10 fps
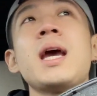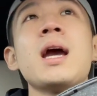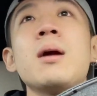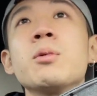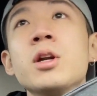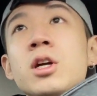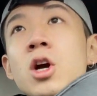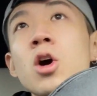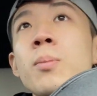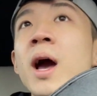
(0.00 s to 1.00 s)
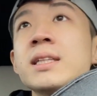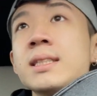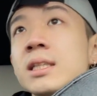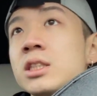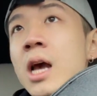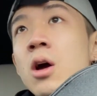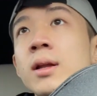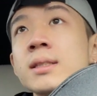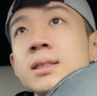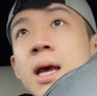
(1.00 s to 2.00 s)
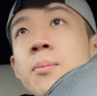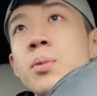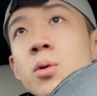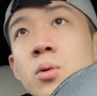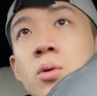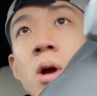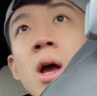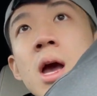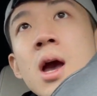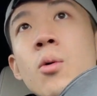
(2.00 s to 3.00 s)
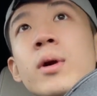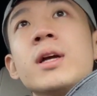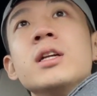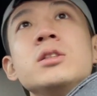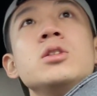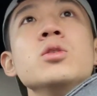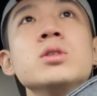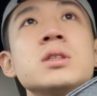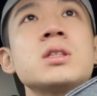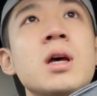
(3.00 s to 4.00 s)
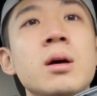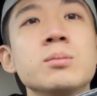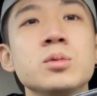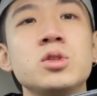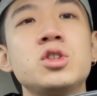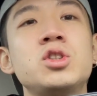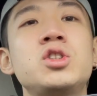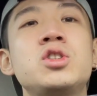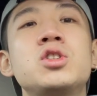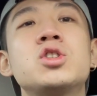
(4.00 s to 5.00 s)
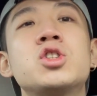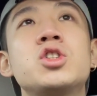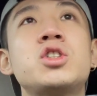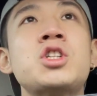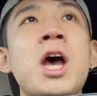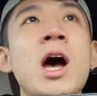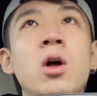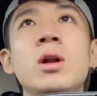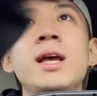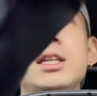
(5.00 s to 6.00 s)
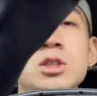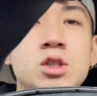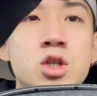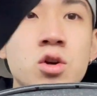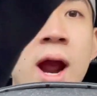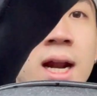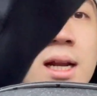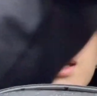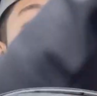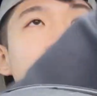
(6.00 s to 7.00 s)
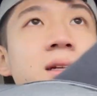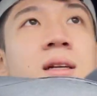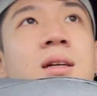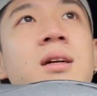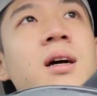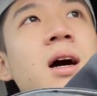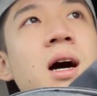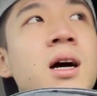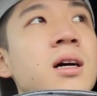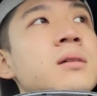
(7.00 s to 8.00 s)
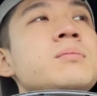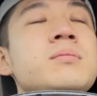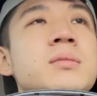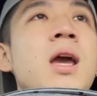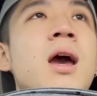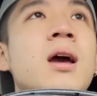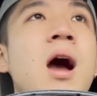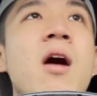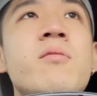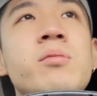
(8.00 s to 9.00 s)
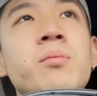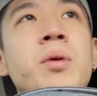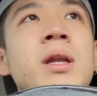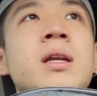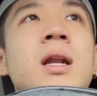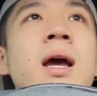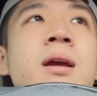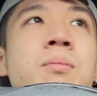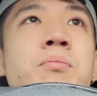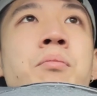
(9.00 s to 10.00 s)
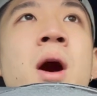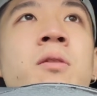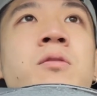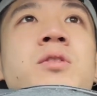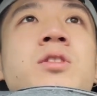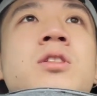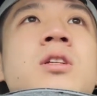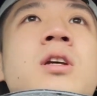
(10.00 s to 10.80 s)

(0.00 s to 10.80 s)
I'm gonna go back to the Shaolin Temple and we're gonna do some Shaolin training. Yeah, I haven't been in like months,